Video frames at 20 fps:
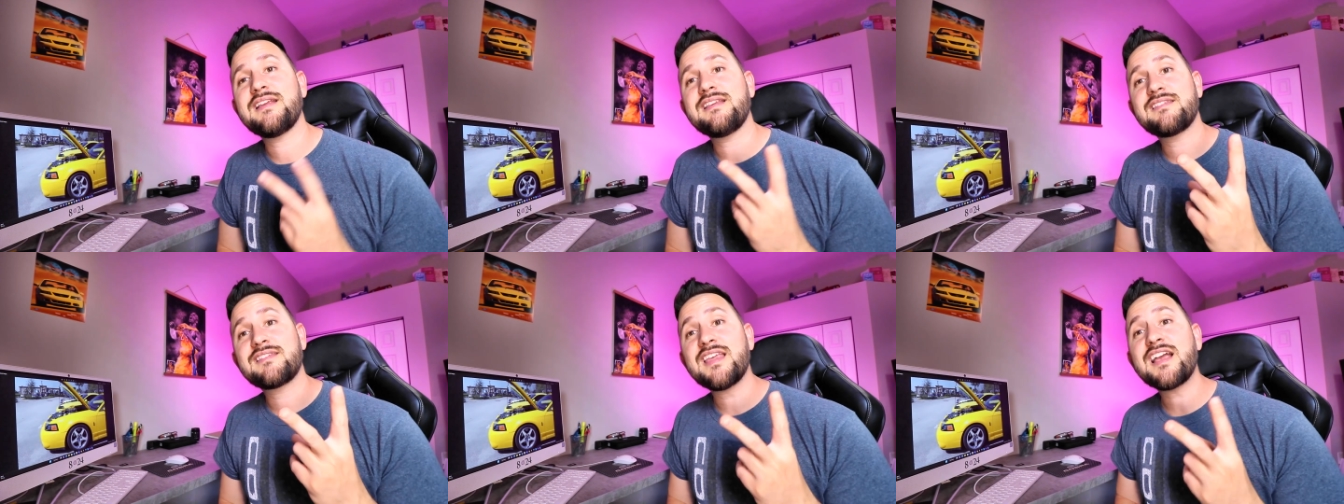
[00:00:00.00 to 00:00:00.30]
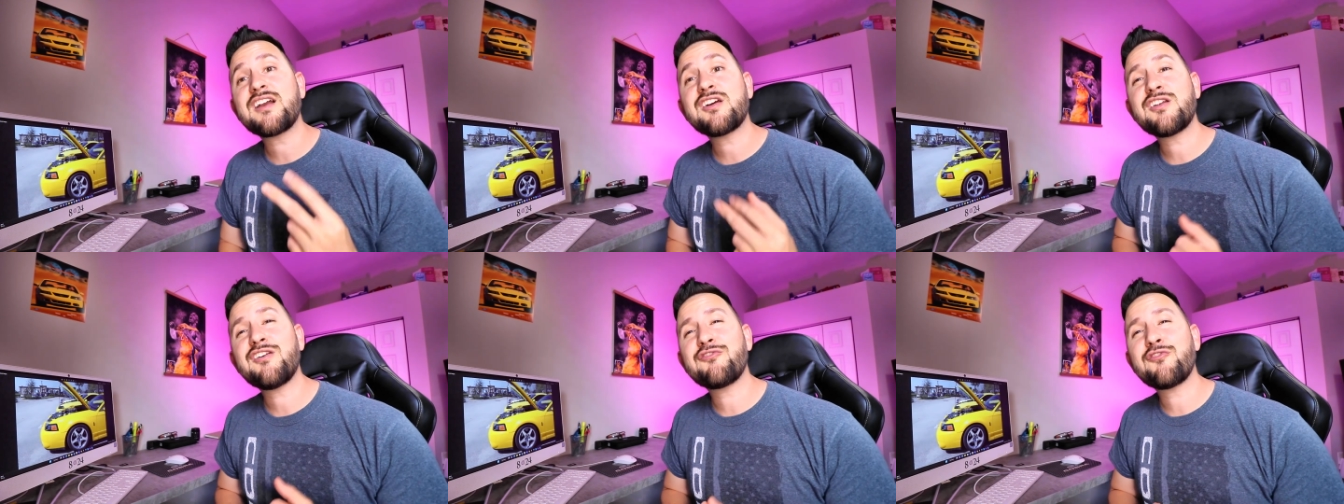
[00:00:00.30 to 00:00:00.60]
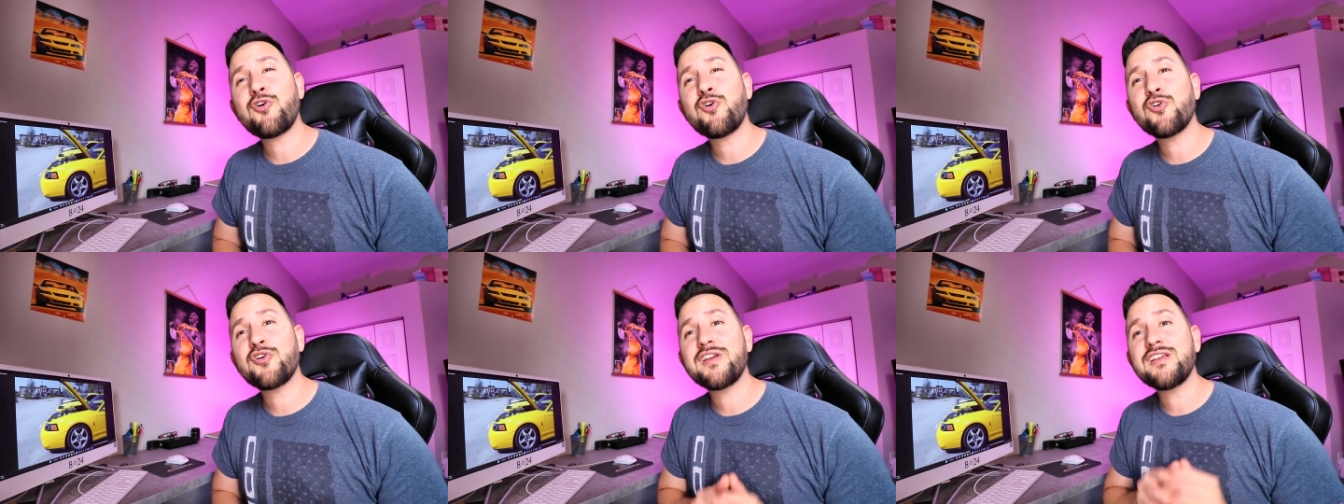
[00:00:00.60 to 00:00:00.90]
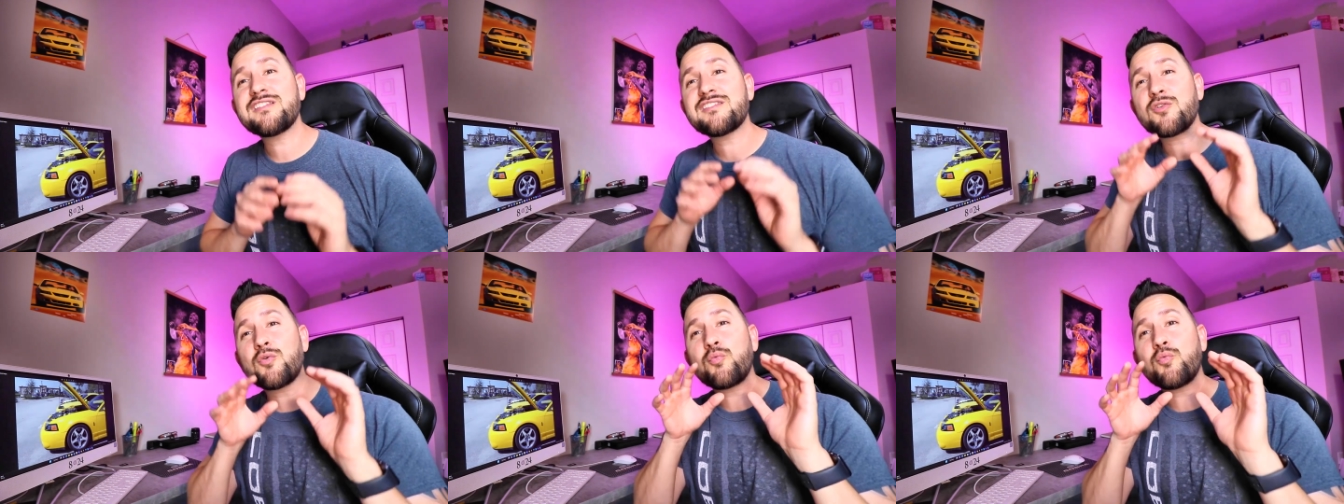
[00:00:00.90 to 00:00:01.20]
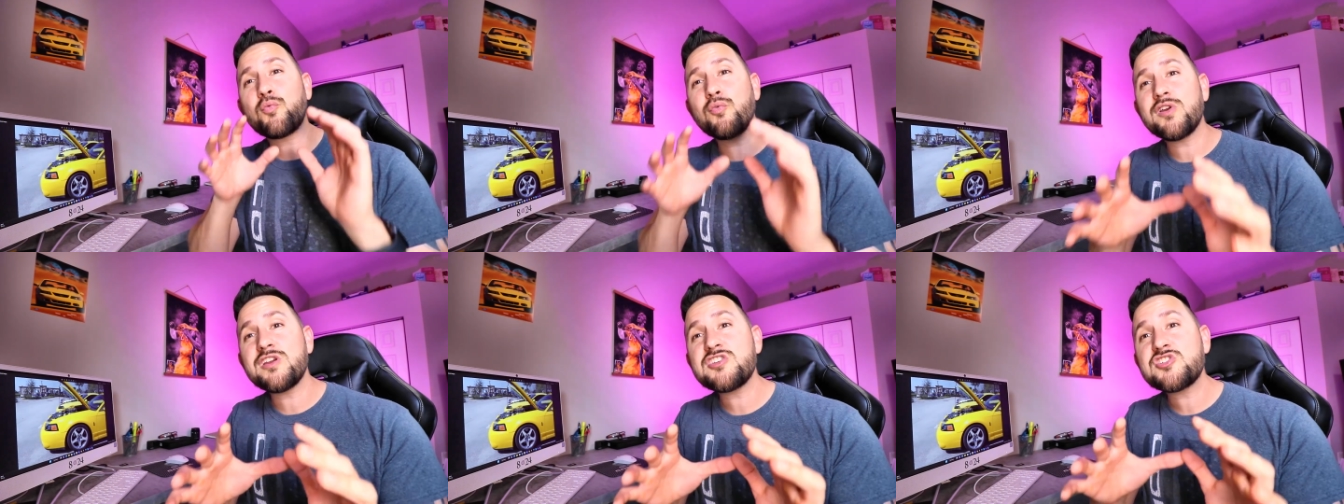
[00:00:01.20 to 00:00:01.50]
And second of all, he's the
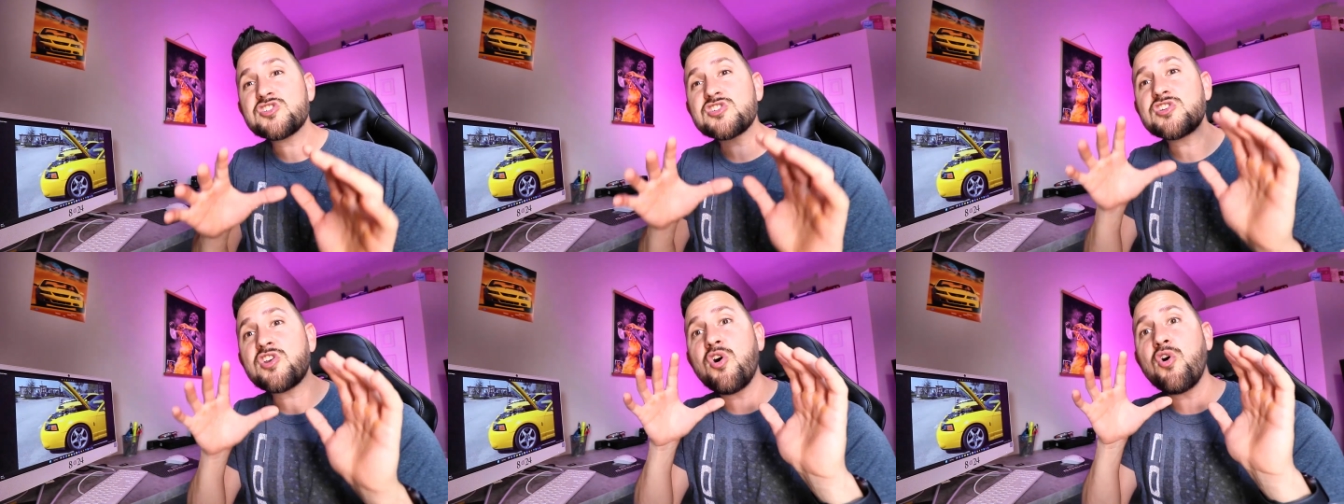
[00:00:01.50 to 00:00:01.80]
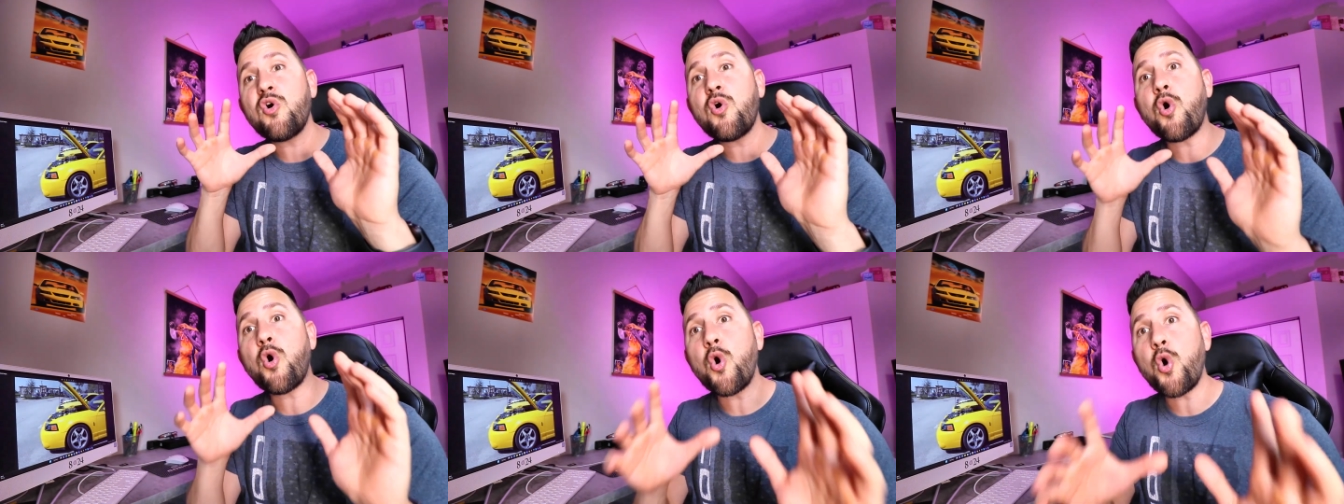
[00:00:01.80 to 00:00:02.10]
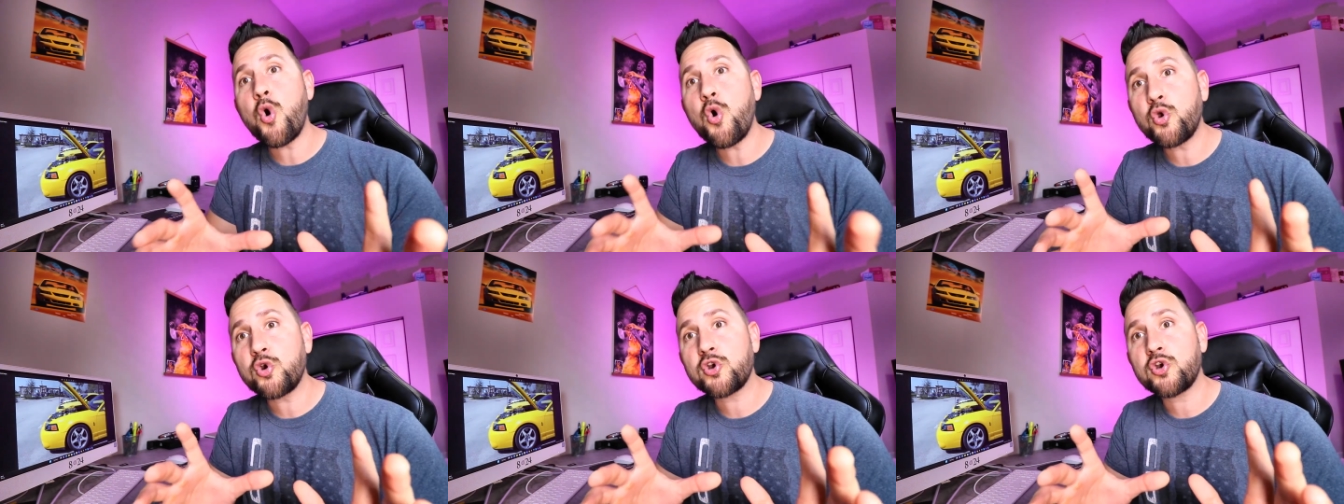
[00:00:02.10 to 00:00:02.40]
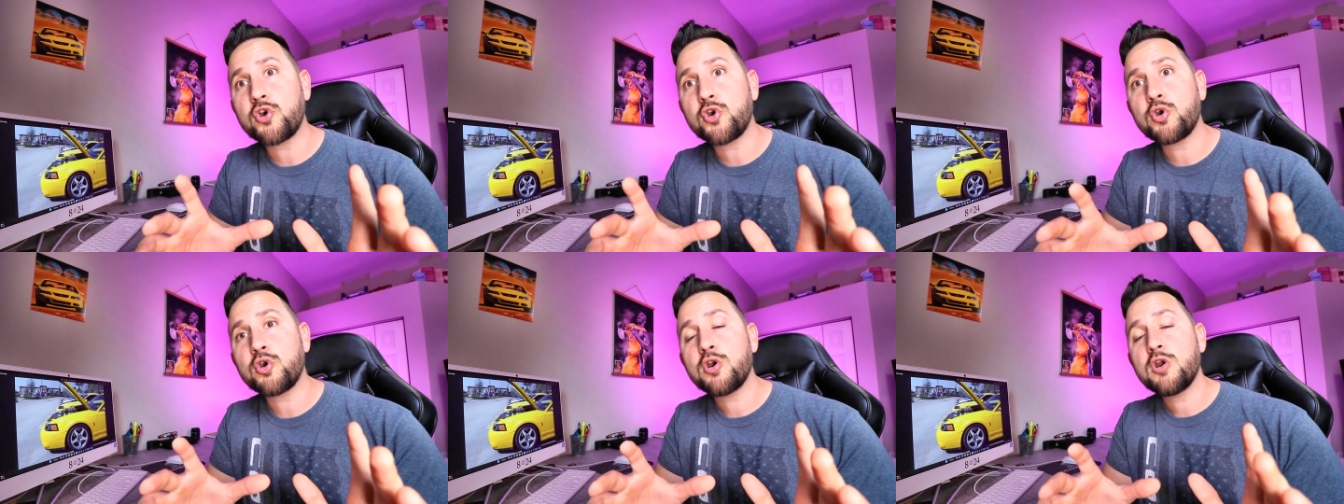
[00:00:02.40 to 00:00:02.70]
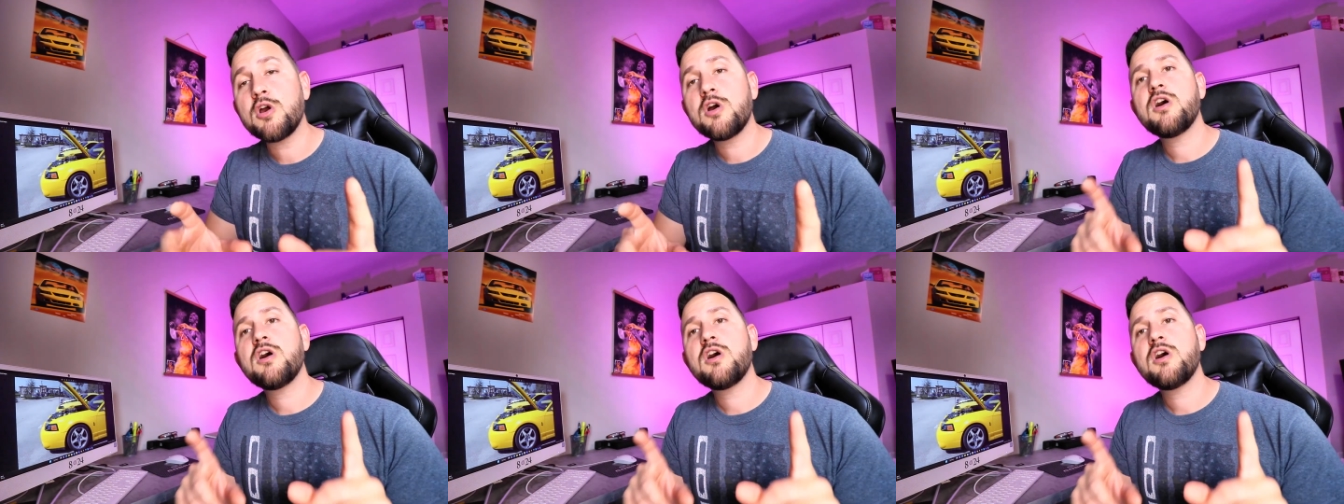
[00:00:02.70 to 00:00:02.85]
original owner